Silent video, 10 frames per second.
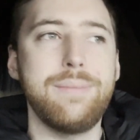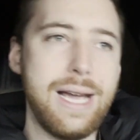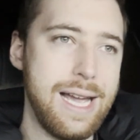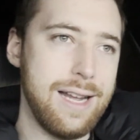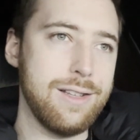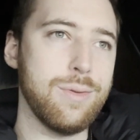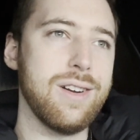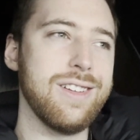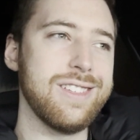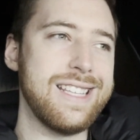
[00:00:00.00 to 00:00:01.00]
man, it's
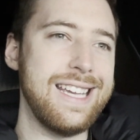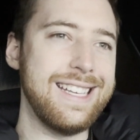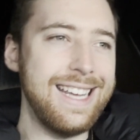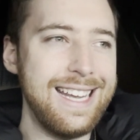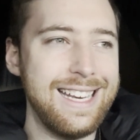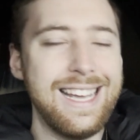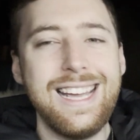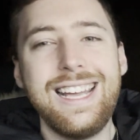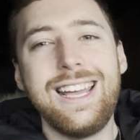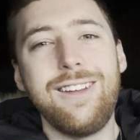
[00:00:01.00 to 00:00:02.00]
one of those that you need
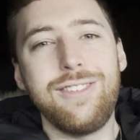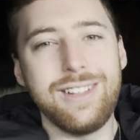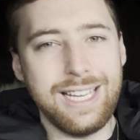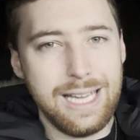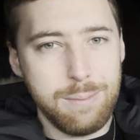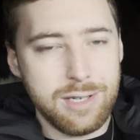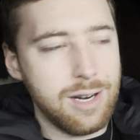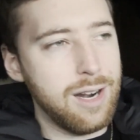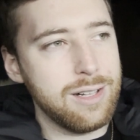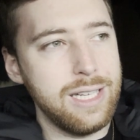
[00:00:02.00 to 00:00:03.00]
if you like keeping
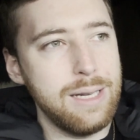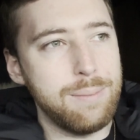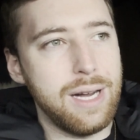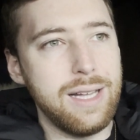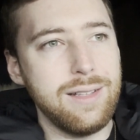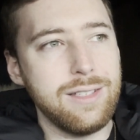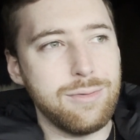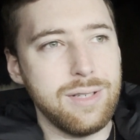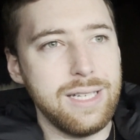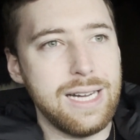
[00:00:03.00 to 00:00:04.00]
your car clean, but
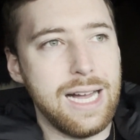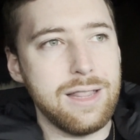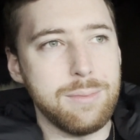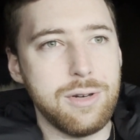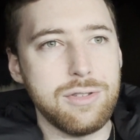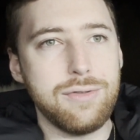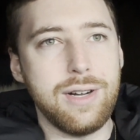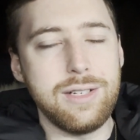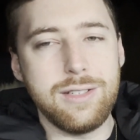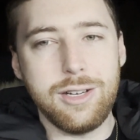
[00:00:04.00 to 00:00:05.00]
it's really not the most
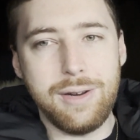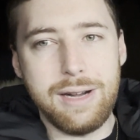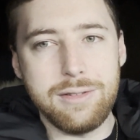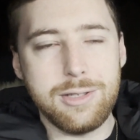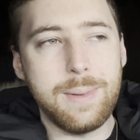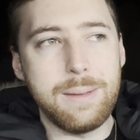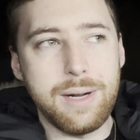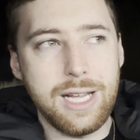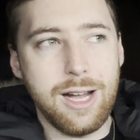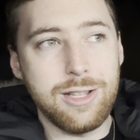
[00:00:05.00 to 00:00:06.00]
fun to go out and spend
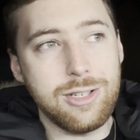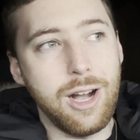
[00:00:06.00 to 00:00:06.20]
money on.